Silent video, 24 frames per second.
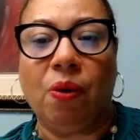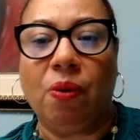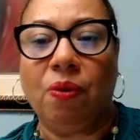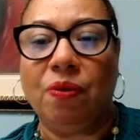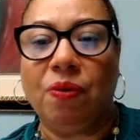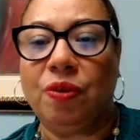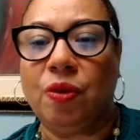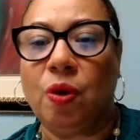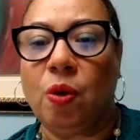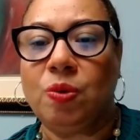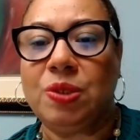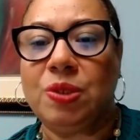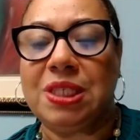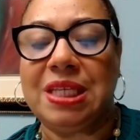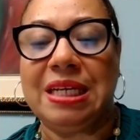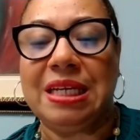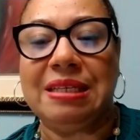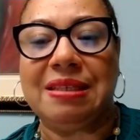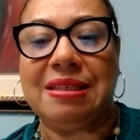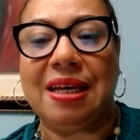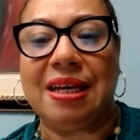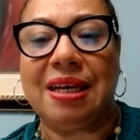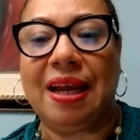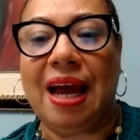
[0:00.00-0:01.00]
those
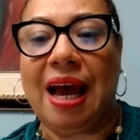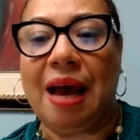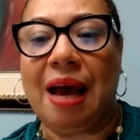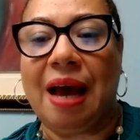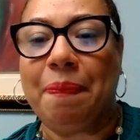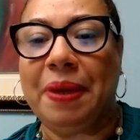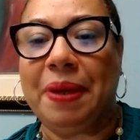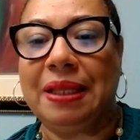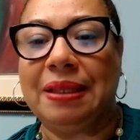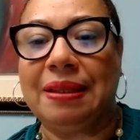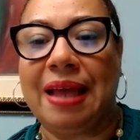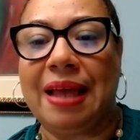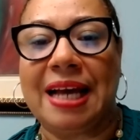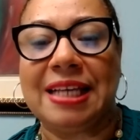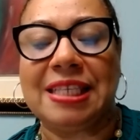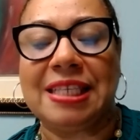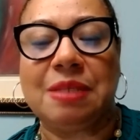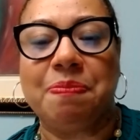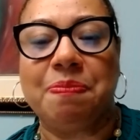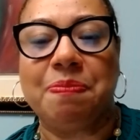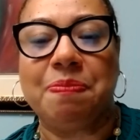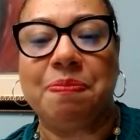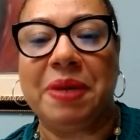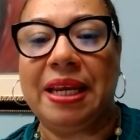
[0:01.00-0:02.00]
things that happen
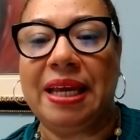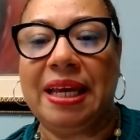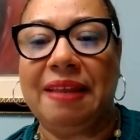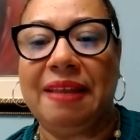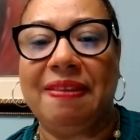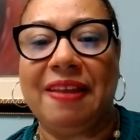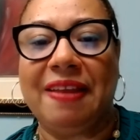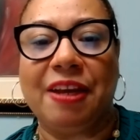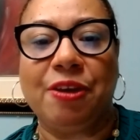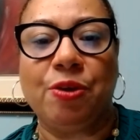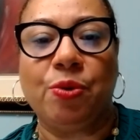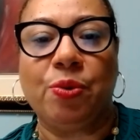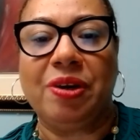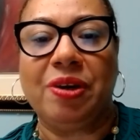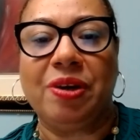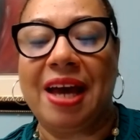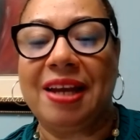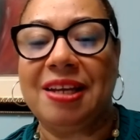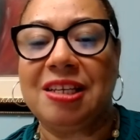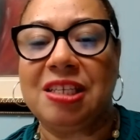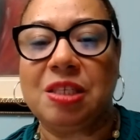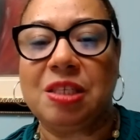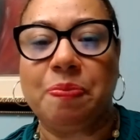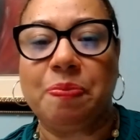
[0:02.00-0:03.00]
last minute that you were
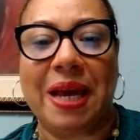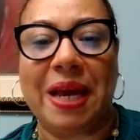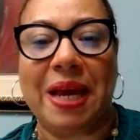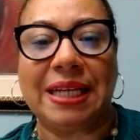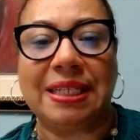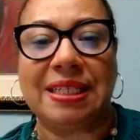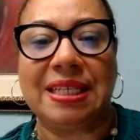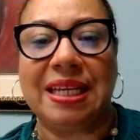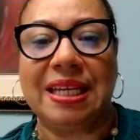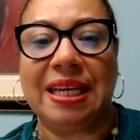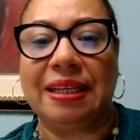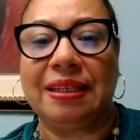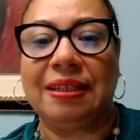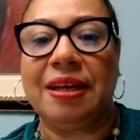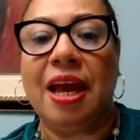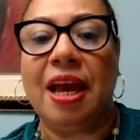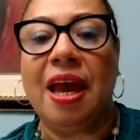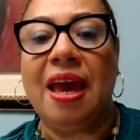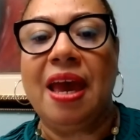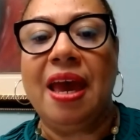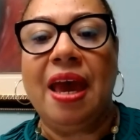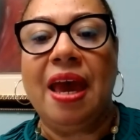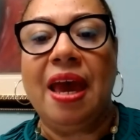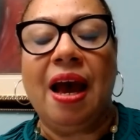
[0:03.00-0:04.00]
not expecting.
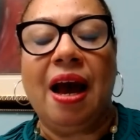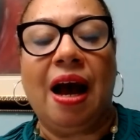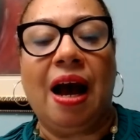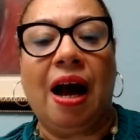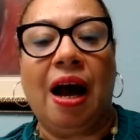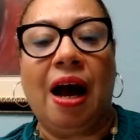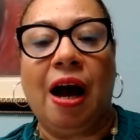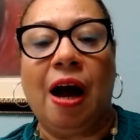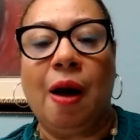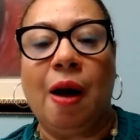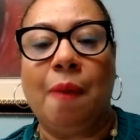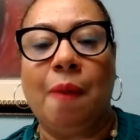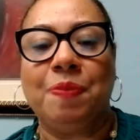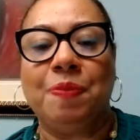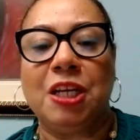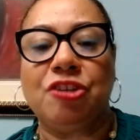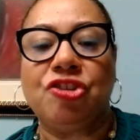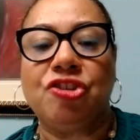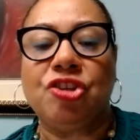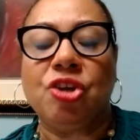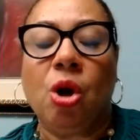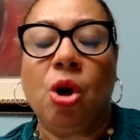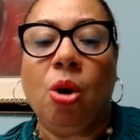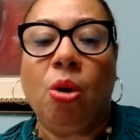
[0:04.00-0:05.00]

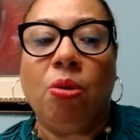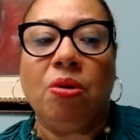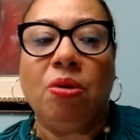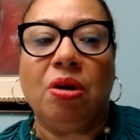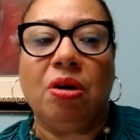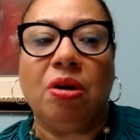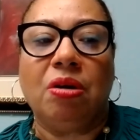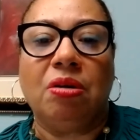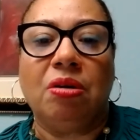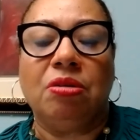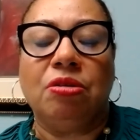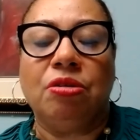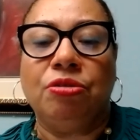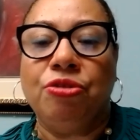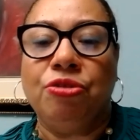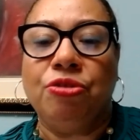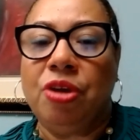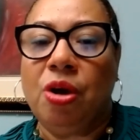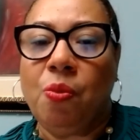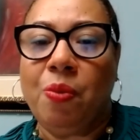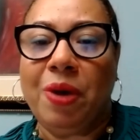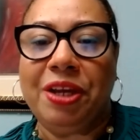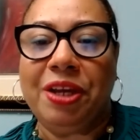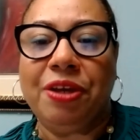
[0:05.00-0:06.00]
So you
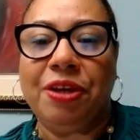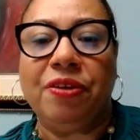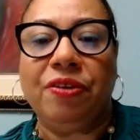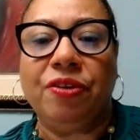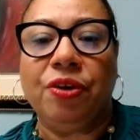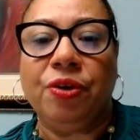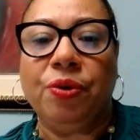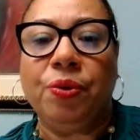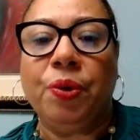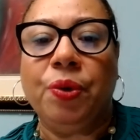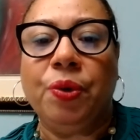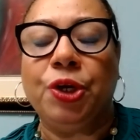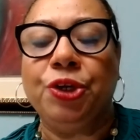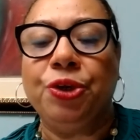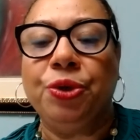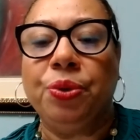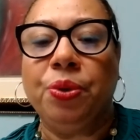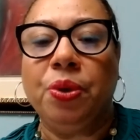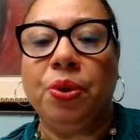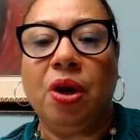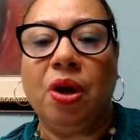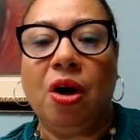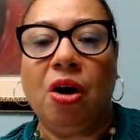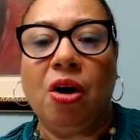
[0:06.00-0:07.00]
know what you do?
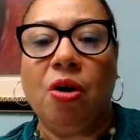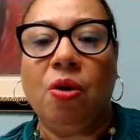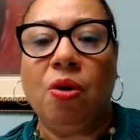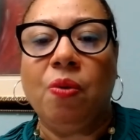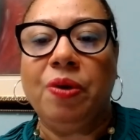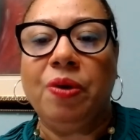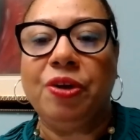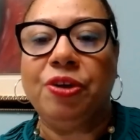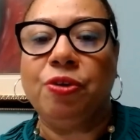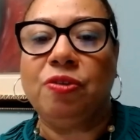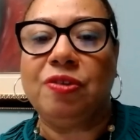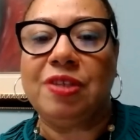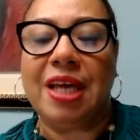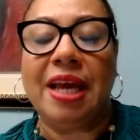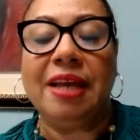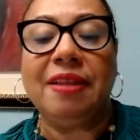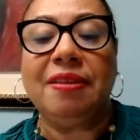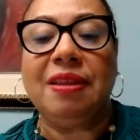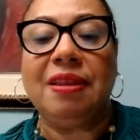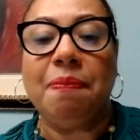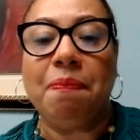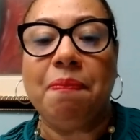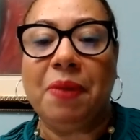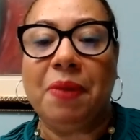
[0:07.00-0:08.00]
You
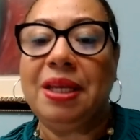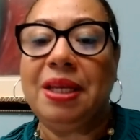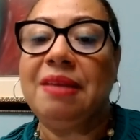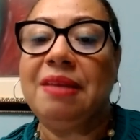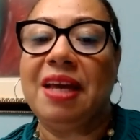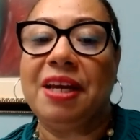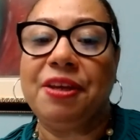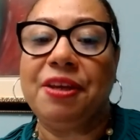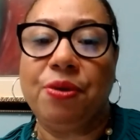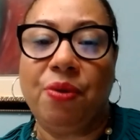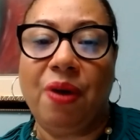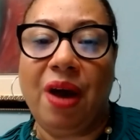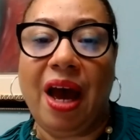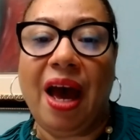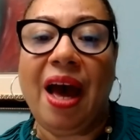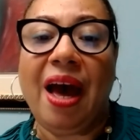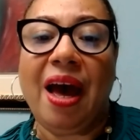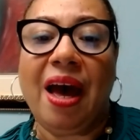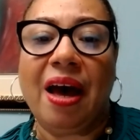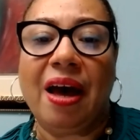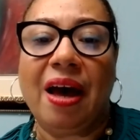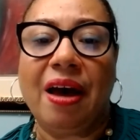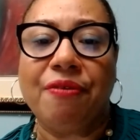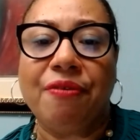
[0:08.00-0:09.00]
take the money that you
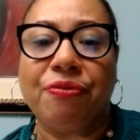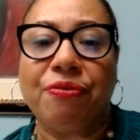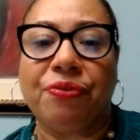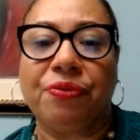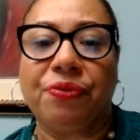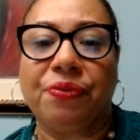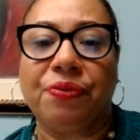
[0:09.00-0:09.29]
have,